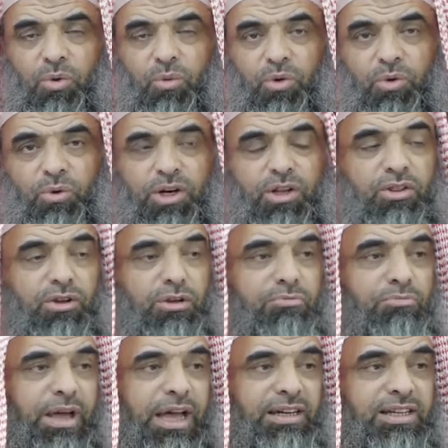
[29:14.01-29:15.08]
when one of the
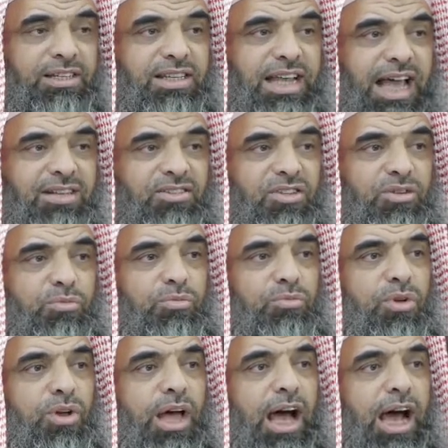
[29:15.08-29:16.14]
companions asked him
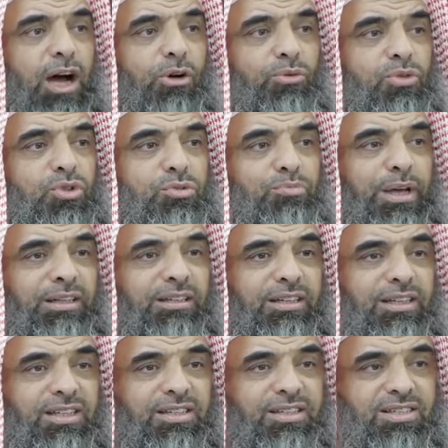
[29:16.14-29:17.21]
how to spend
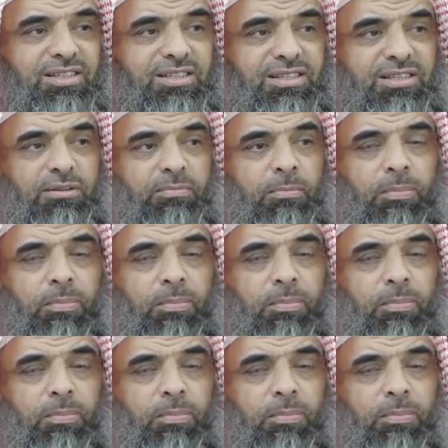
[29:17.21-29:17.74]
his